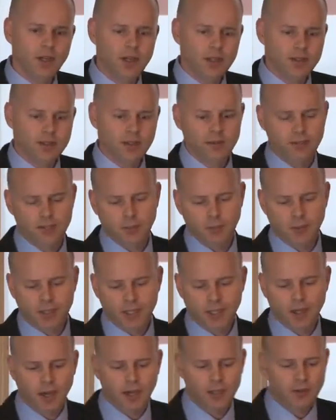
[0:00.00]
So
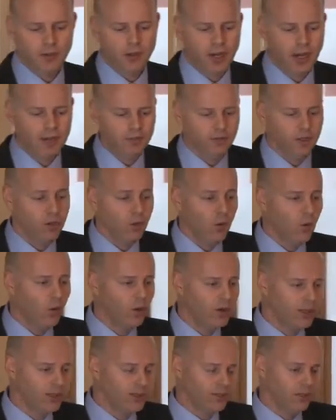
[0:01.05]
typically I could have an
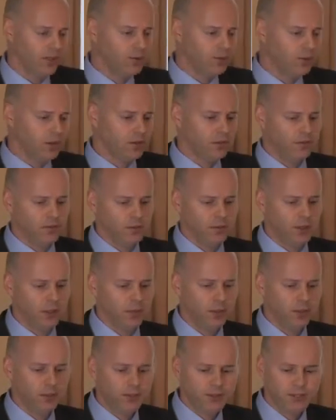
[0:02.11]
order, so this works for firm
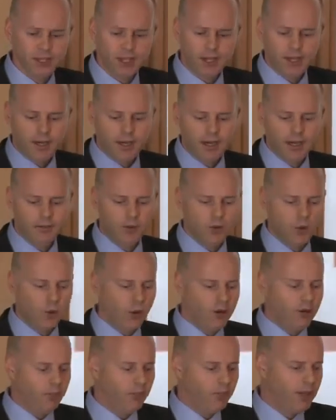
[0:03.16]
commitments. I have an
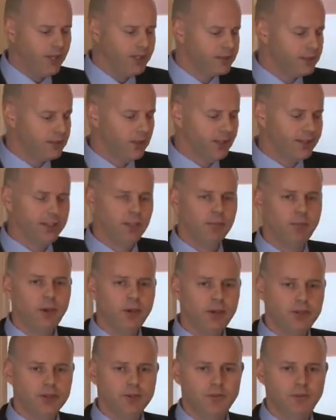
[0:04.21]
order placed to, let's say,
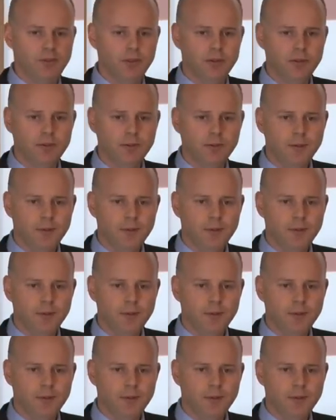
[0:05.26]
purchase fuel.